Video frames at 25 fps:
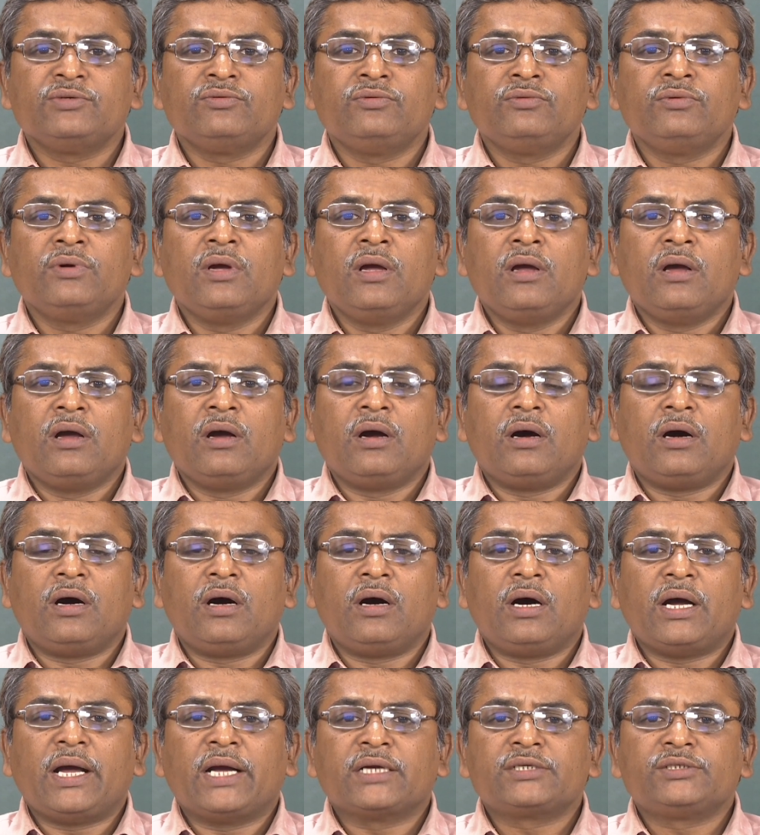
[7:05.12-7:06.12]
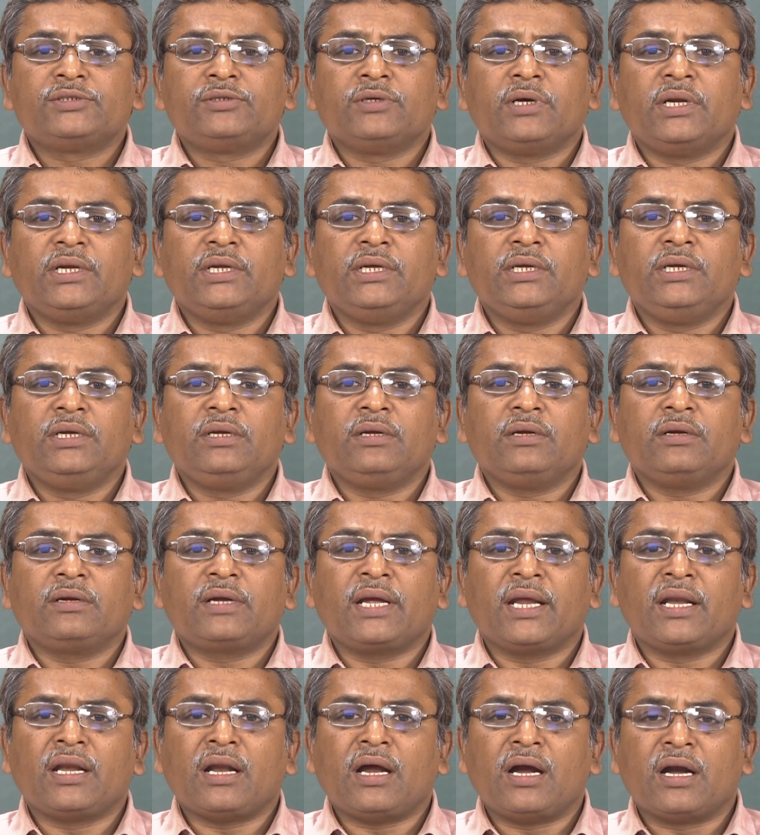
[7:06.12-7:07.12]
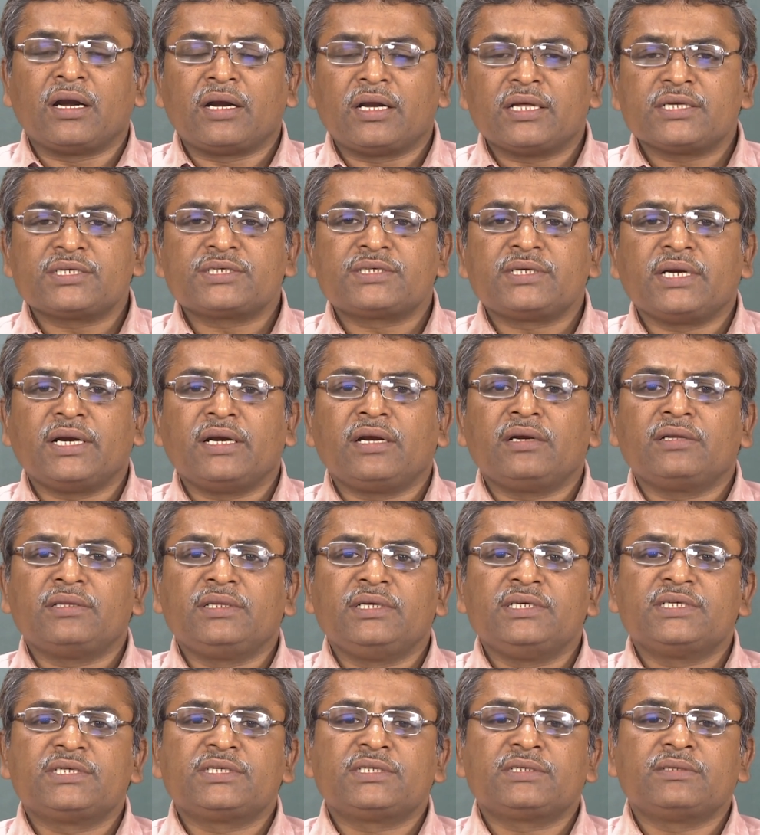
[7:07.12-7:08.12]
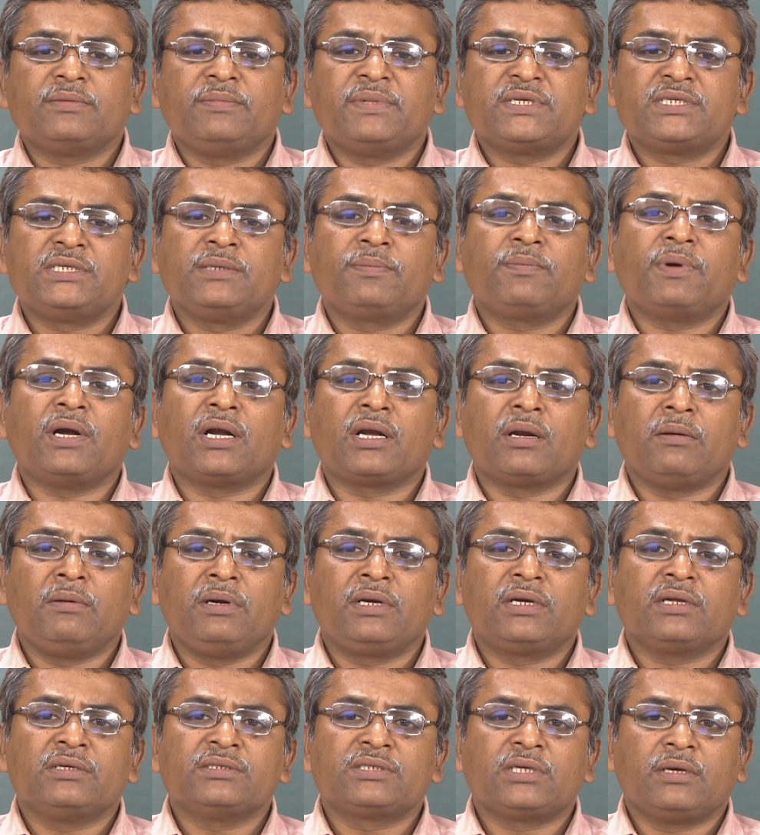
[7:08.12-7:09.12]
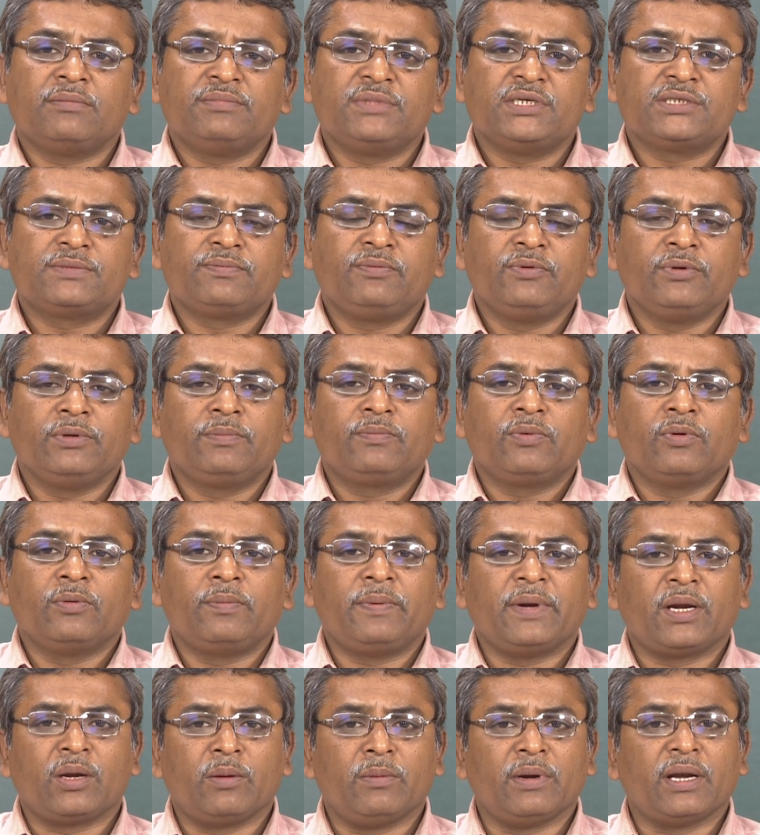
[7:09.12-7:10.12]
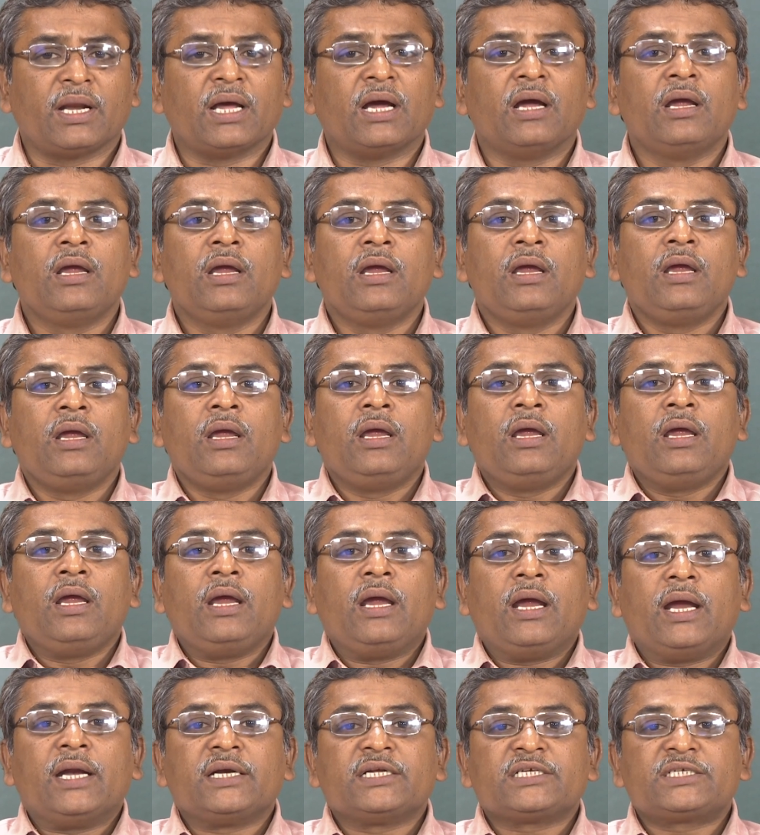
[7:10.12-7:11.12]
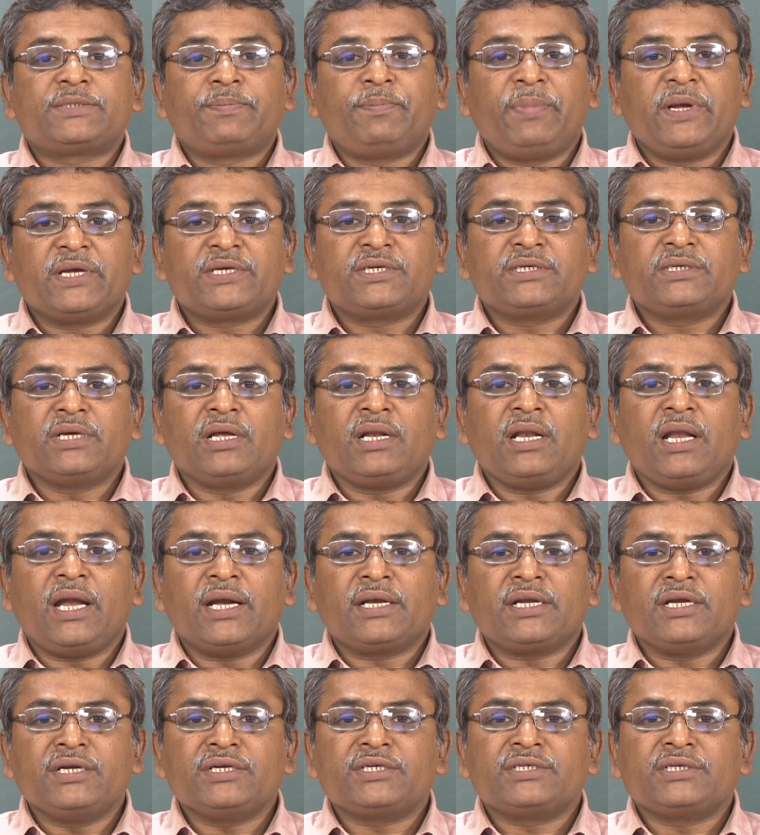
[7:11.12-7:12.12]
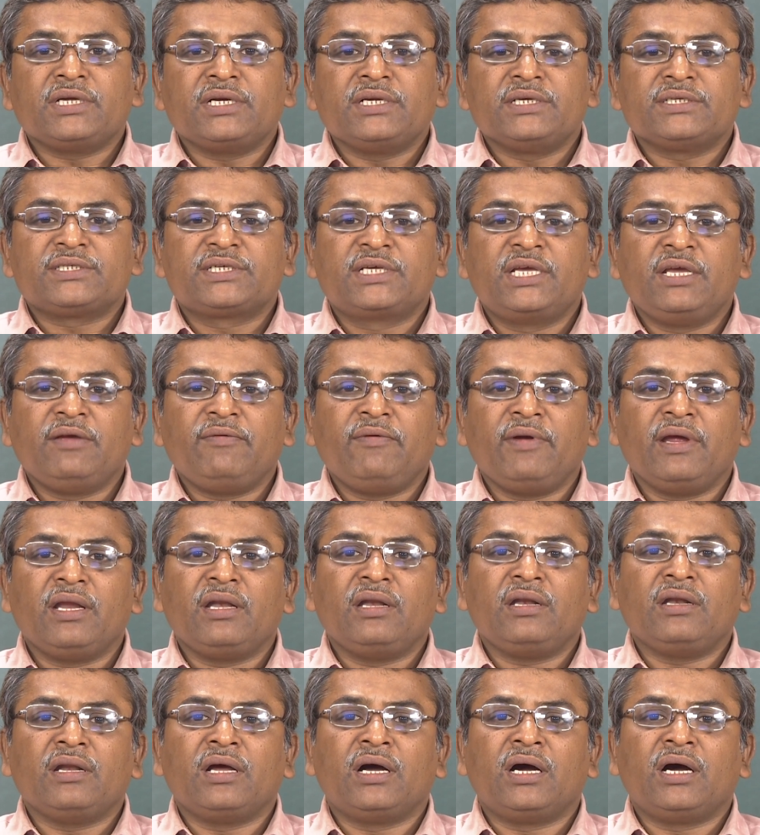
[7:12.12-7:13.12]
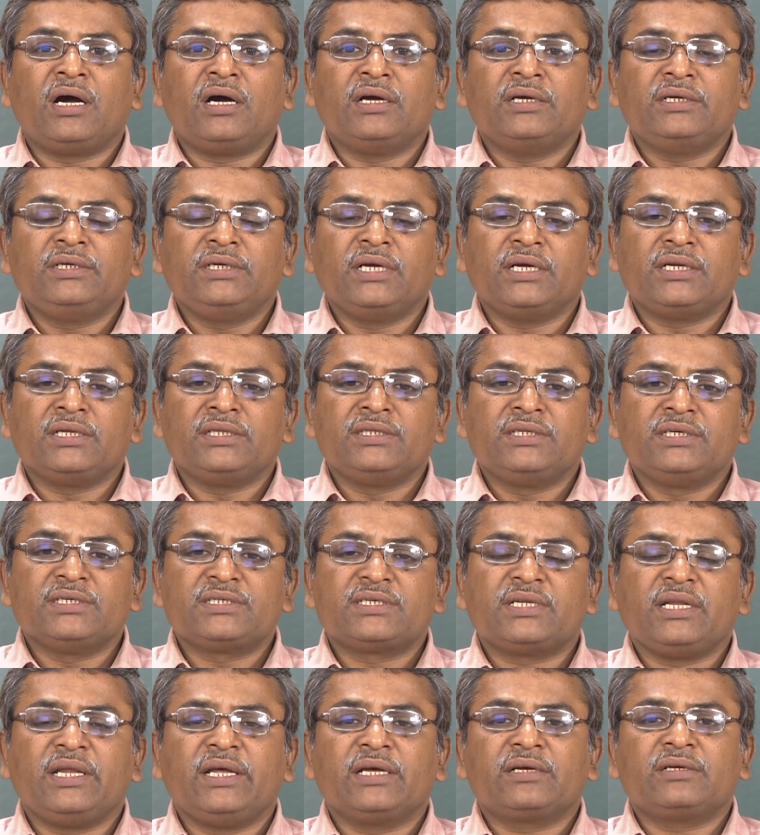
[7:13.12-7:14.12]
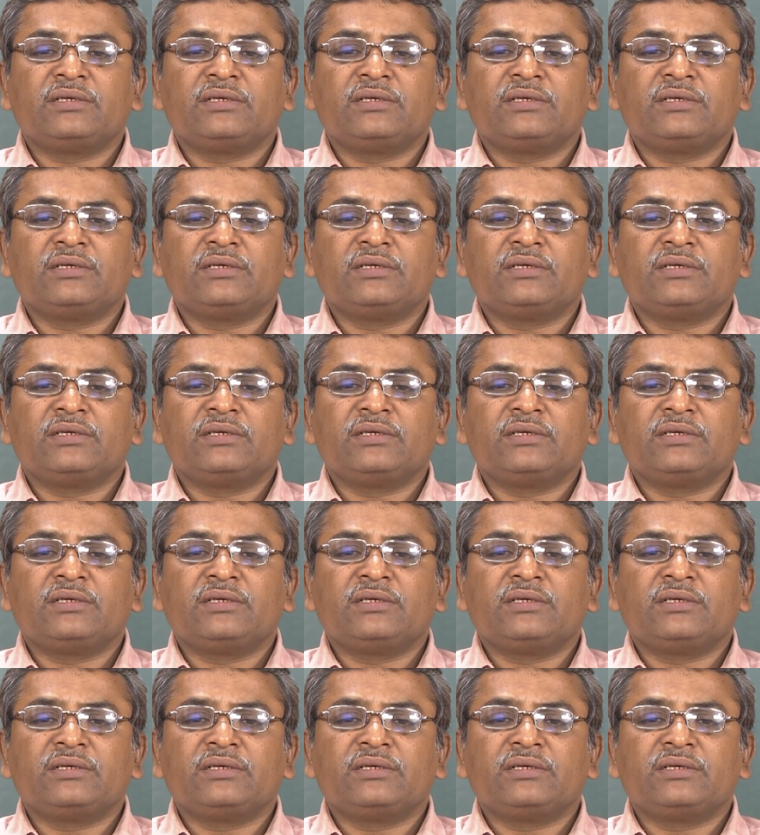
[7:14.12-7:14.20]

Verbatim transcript: you actually can understand these basic fundamentals of this fluid flow phenomena and special attention is given uh, here in this uh,